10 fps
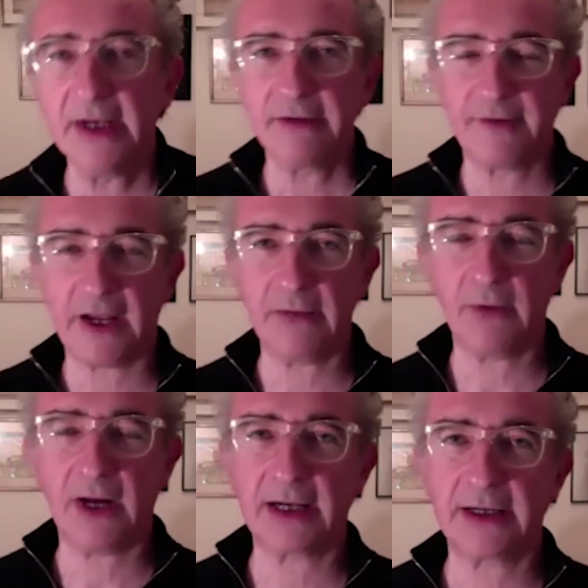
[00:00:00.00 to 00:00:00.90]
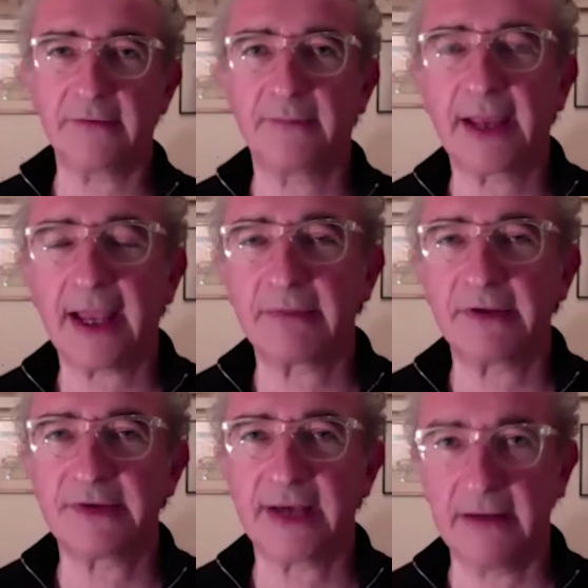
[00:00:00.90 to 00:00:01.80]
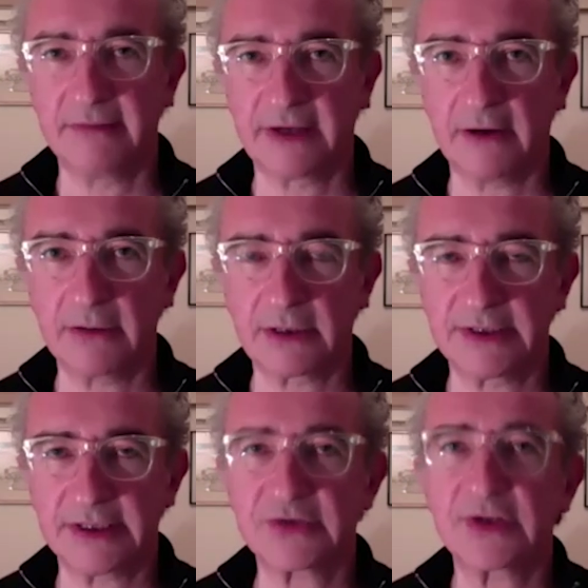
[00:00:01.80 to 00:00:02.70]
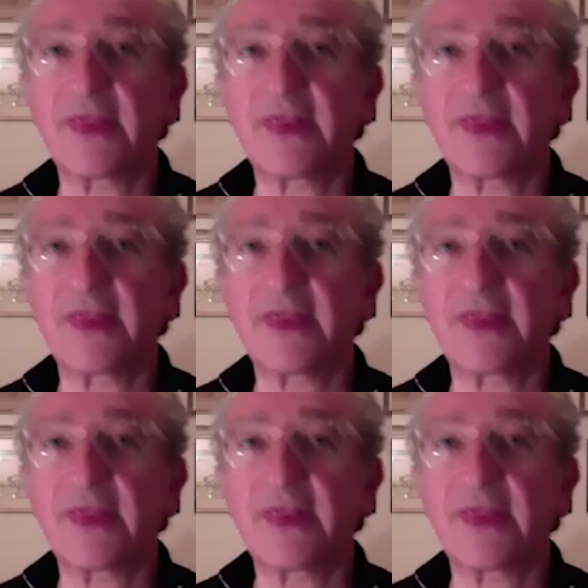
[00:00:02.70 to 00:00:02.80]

very well and have been kept in ter terrible conditions.